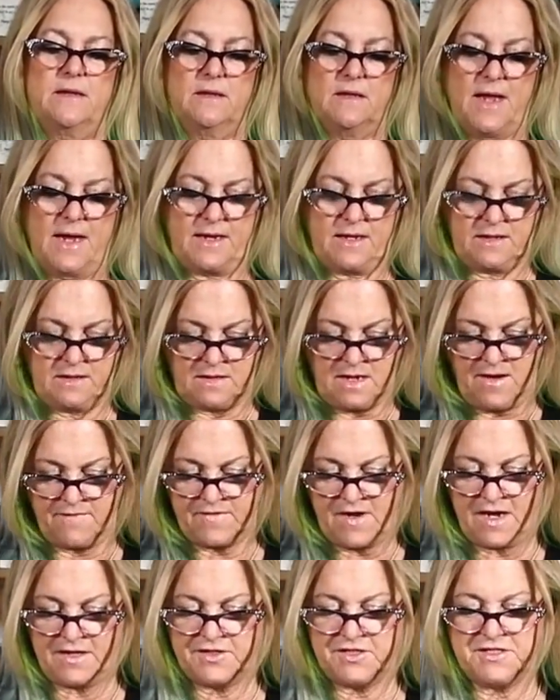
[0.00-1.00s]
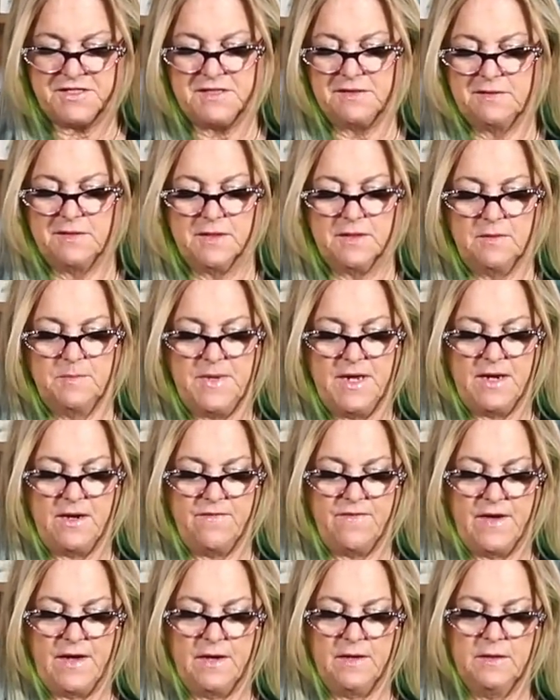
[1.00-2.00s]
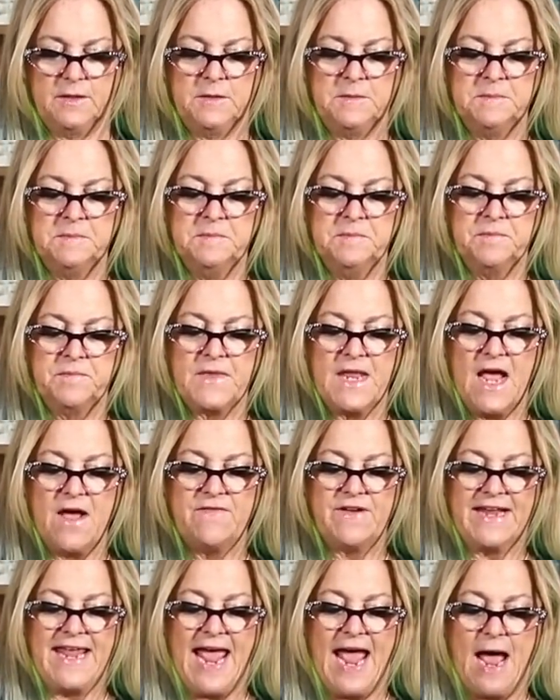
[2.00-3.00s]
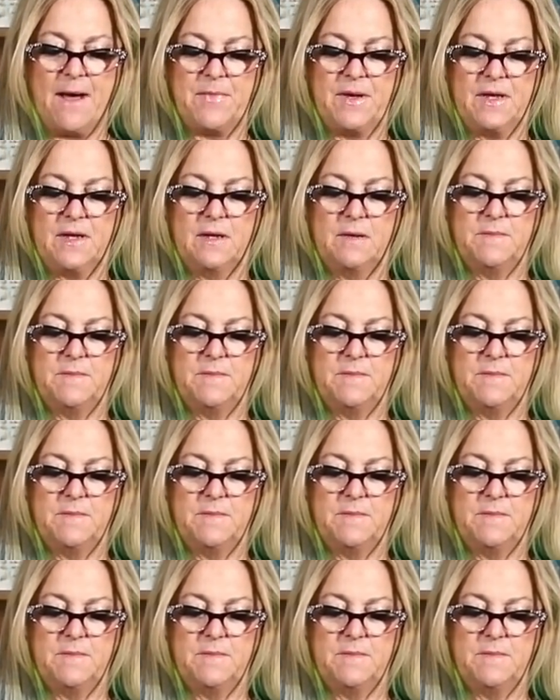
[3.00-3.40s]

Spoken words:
Like I've got just a little bit of a gap